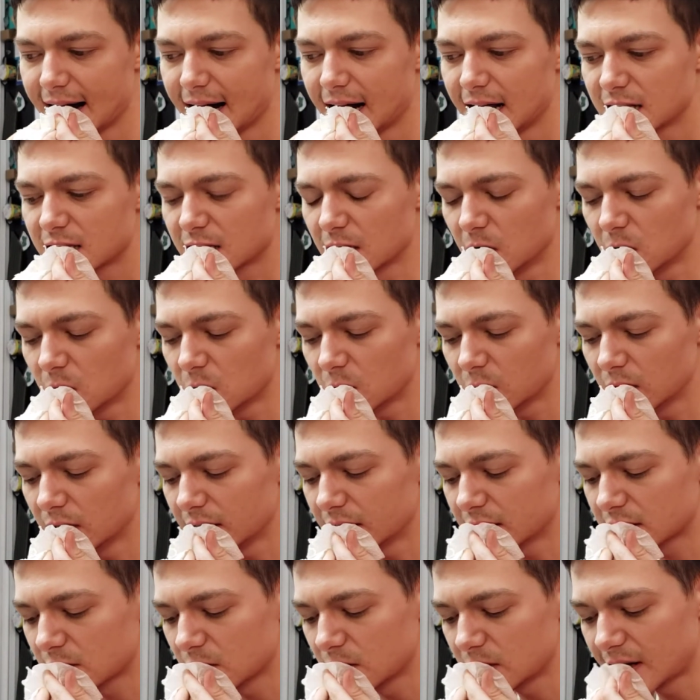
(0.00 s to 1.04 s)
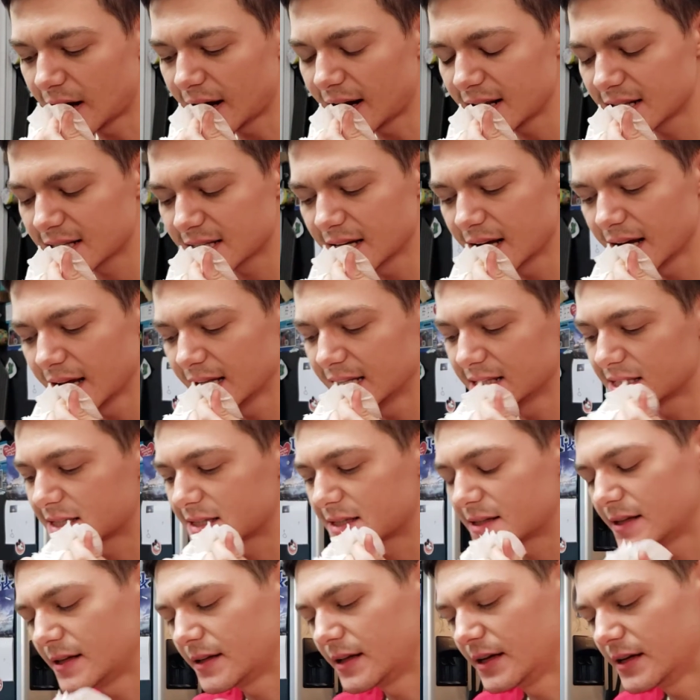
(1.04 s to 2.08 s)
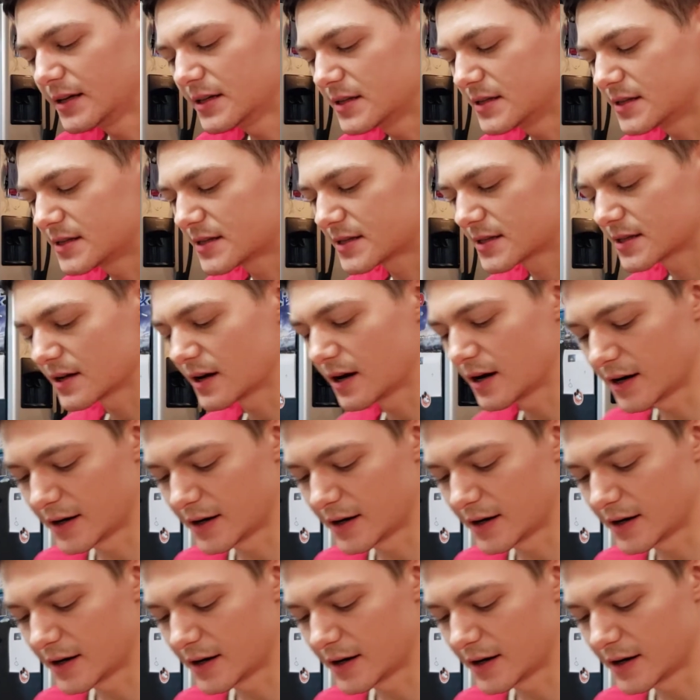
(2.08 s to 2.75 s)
So data science is